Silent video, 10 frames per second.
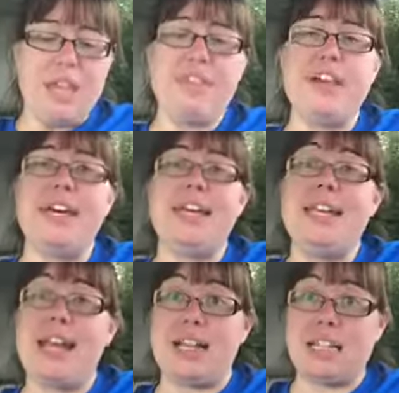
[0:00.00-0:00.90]
The
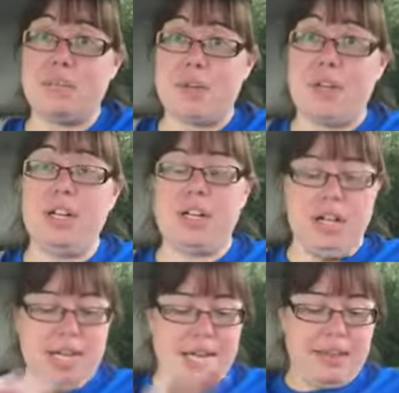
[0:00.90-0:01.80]
next book
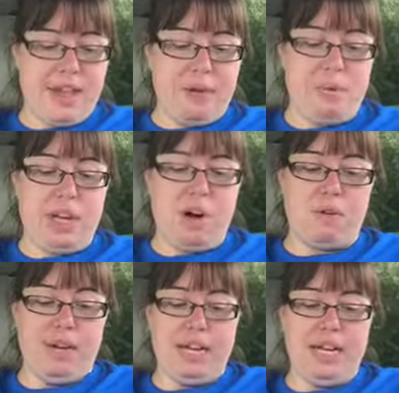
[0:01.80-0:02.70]
that we are
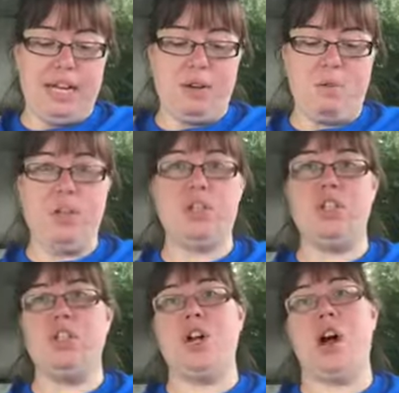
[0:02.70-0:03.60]
reading,
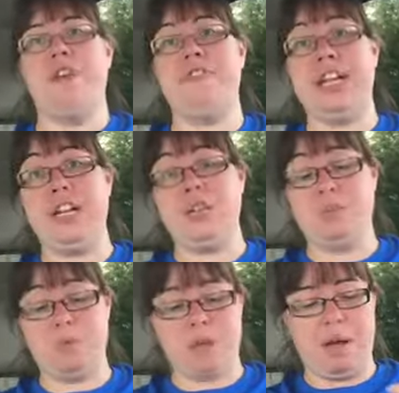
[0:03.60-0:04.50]
which our
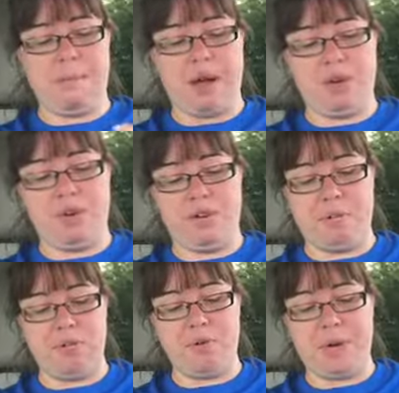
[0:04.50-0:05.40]
videos will come out
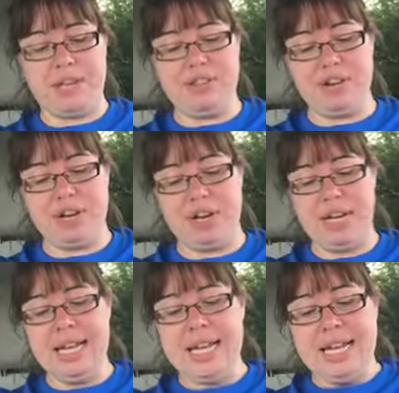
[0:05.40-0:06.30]
November 23rd,
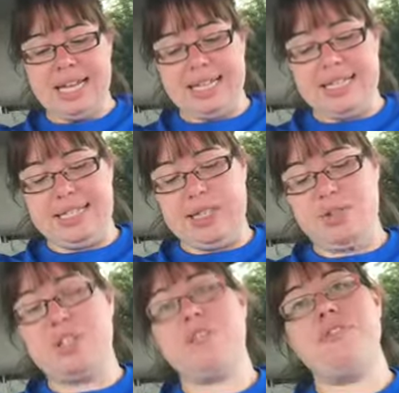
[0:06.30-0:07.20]
is
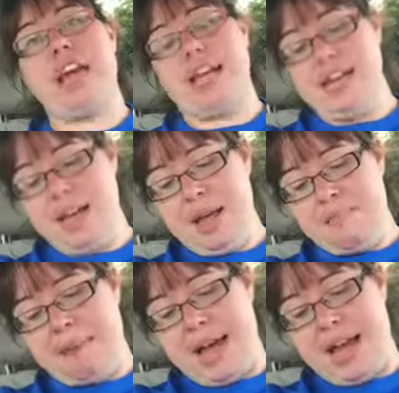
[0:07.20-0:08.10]
Secrets of Flight
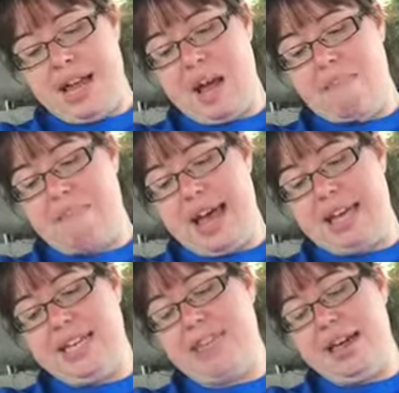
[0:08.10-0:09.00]
by
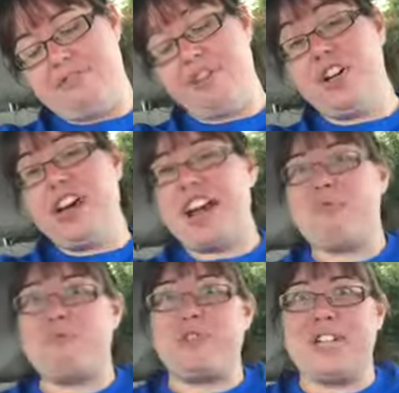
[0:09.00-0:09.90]
Maggie Leffler, and
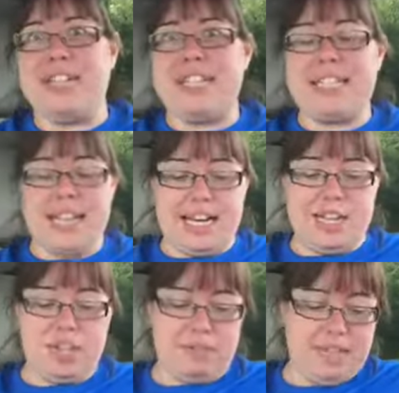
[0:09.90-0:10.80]
I'm really
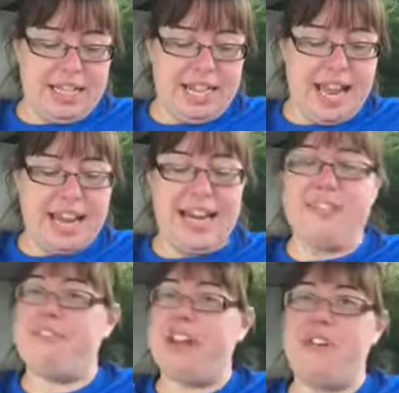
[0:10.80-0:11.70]
excited to read that.
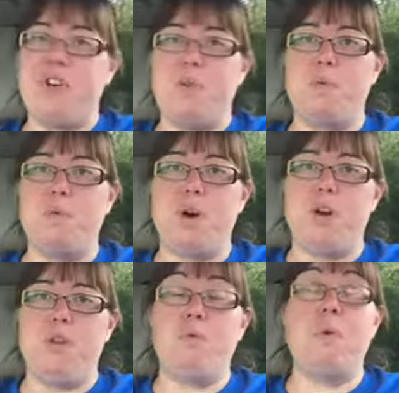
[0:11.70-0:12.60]
I've never
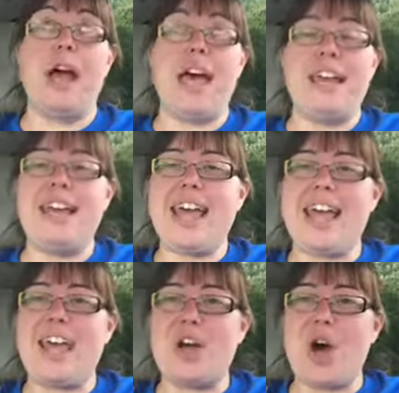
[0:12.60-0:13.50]
read
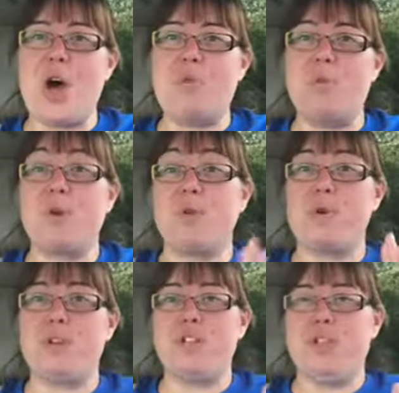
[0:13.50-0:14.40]
a World
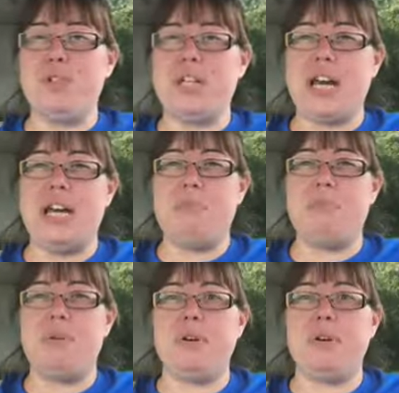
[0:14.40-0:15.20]
War II type